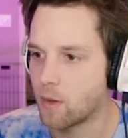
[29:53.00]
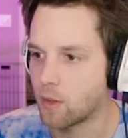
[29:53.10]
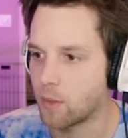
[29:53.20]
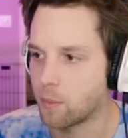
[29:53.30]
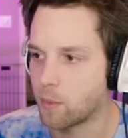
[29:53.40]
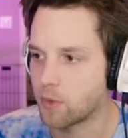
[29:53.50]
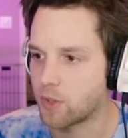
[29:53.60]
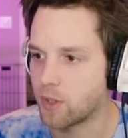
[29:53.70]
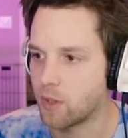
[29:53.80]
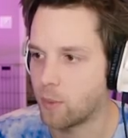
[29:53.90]
Hold up. We'll
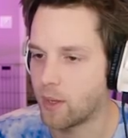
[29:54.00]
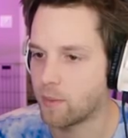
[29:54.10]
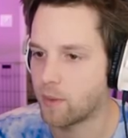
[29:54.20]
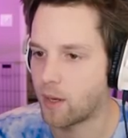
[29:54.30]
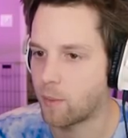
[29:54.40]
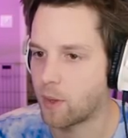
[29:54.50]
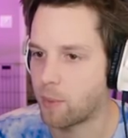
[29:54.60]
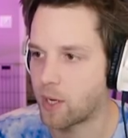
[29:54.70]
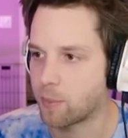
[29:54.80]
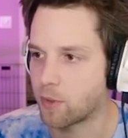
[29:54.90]
see. Oh, wait. I don't want to
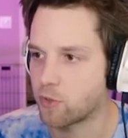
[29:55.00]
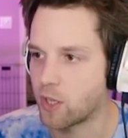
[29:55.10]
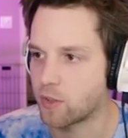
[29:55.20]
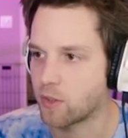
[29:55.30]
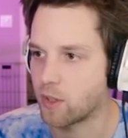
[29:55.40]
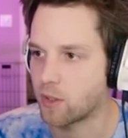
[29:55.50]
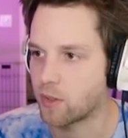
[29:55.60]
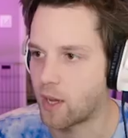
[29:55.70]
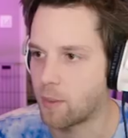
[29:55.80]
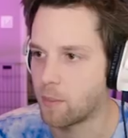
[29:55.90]
pick up those chests until
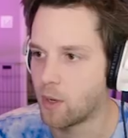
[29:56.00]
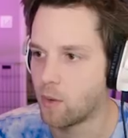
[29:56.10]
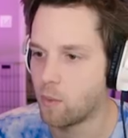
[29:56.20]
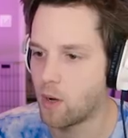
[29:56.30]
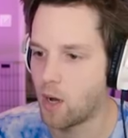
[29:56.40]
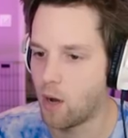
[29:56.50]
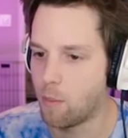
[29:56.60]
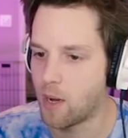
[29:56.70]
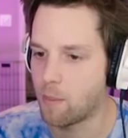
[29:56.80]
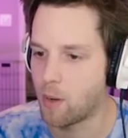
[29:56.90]
it's time.
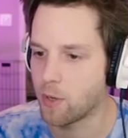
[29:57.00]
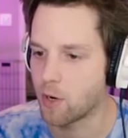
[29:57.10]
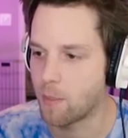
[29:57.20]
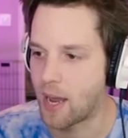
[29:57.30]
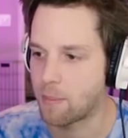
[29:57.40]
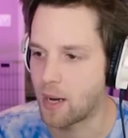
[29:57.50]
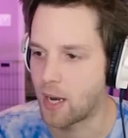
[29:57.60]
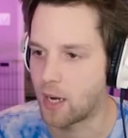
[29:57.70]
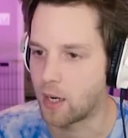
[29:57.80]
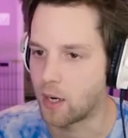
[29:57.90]
Whoa, Bumbo, you're a
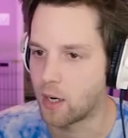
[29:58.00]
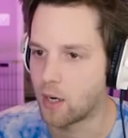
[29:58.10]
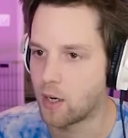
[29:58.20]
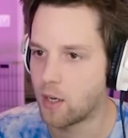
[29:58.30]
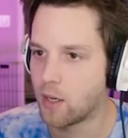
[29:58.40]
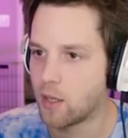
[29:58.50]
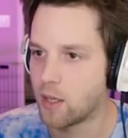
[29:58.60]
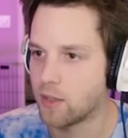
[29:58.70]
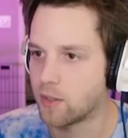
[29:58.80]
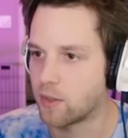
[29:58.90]
madman.
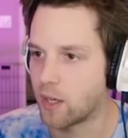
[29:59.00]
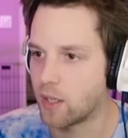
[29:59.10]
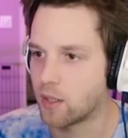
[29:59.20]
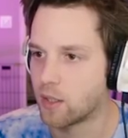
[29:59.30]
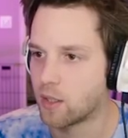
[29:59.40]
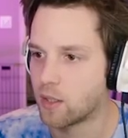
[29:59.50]
He's insane.